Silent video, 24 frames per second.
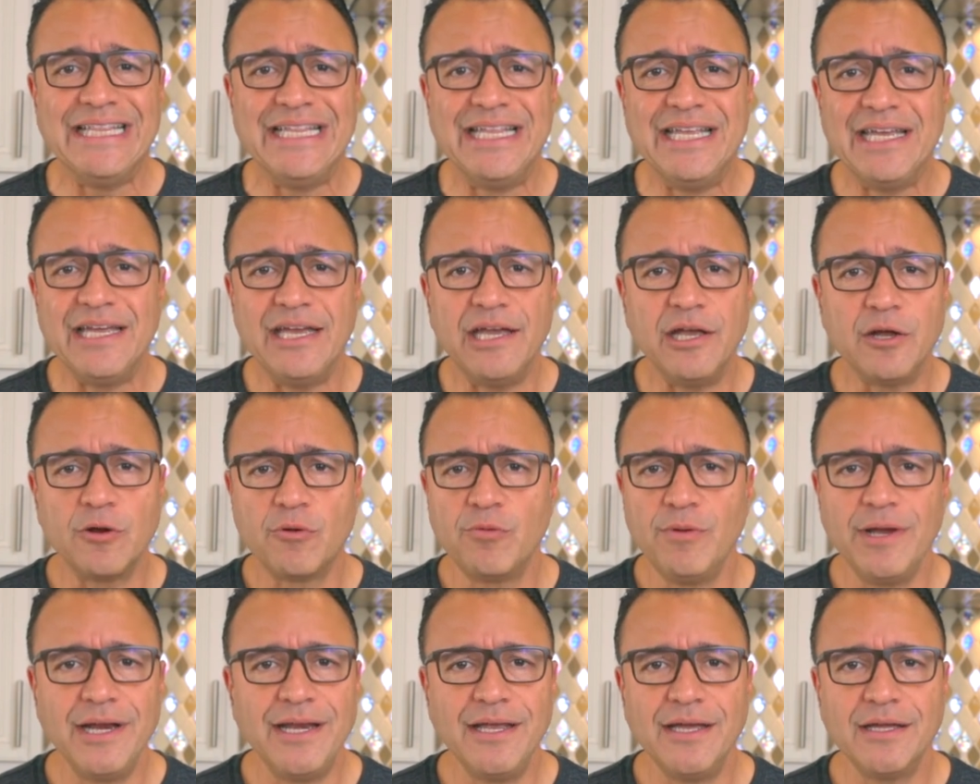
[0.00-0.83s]
the
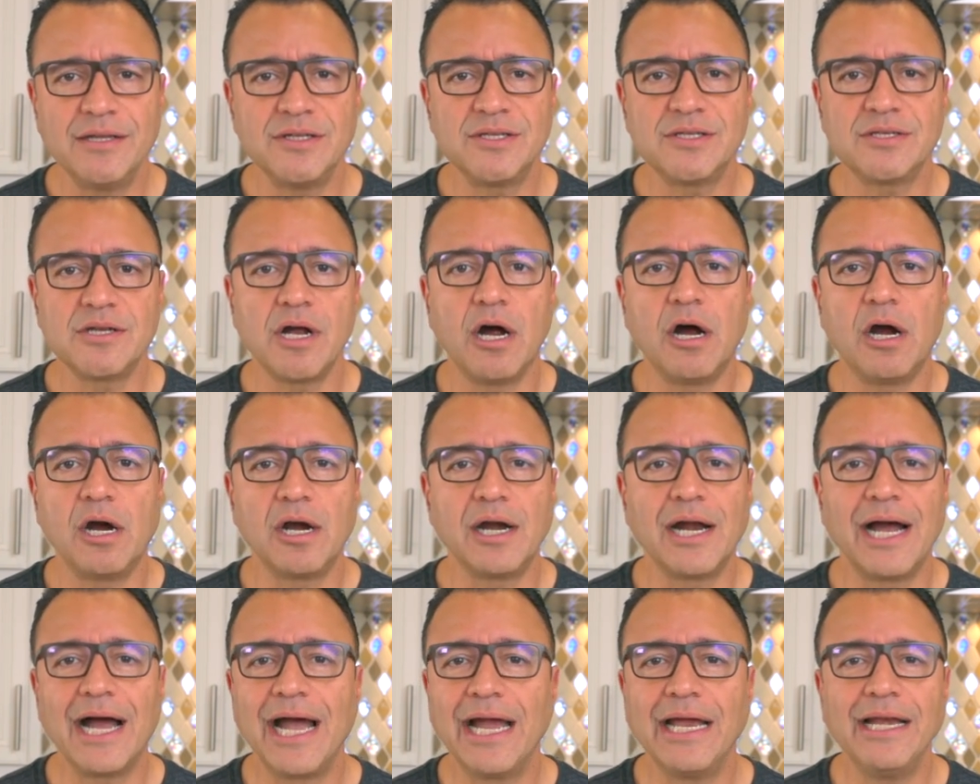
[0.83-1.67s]
ingredients
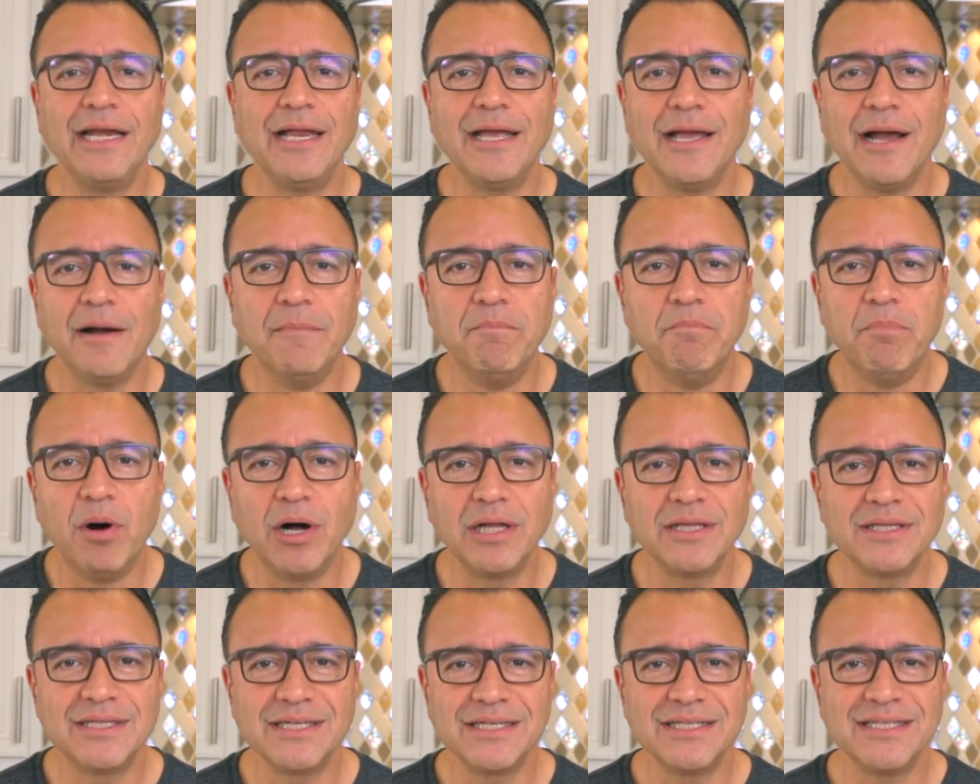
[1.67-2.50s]
are highly
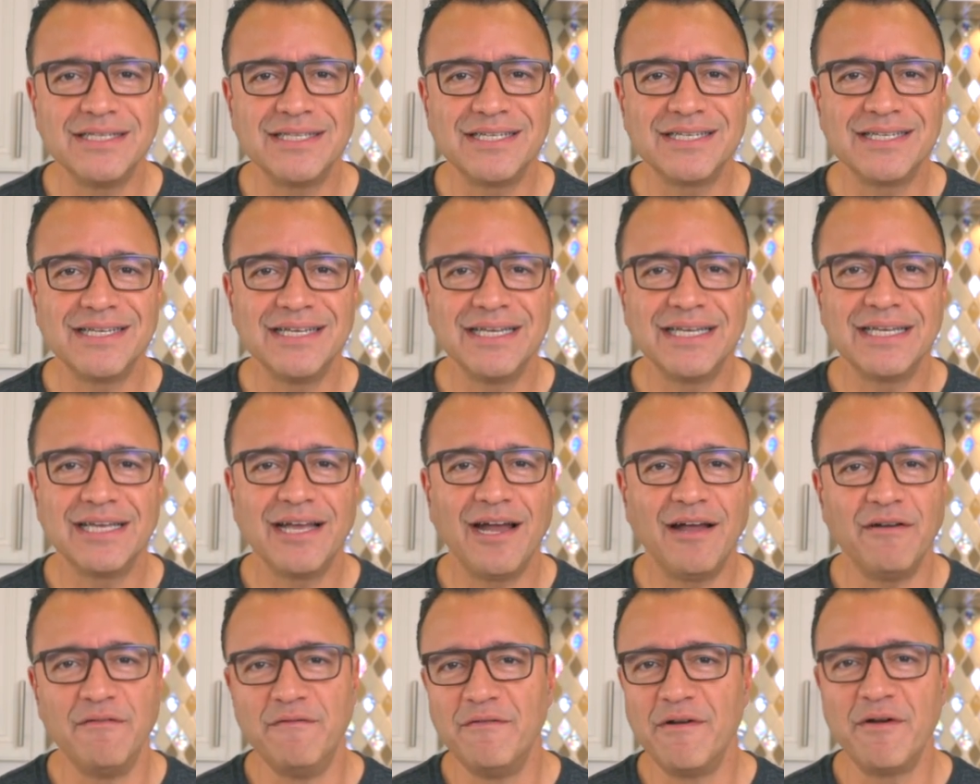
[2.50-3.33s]
abundant
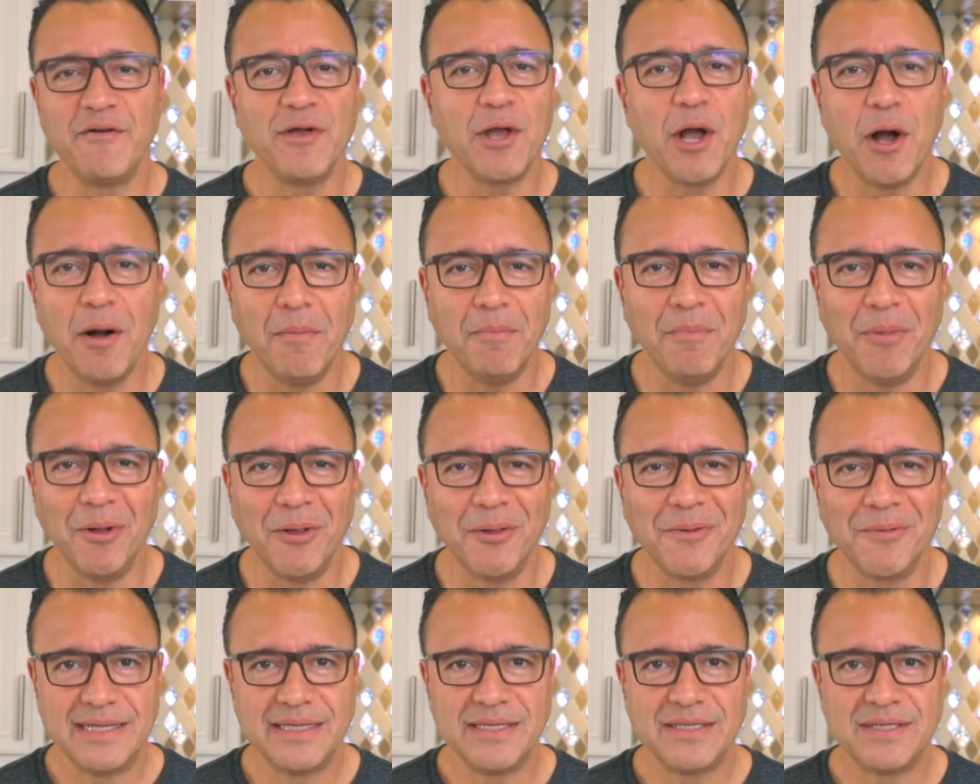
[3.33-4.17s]
and very humble.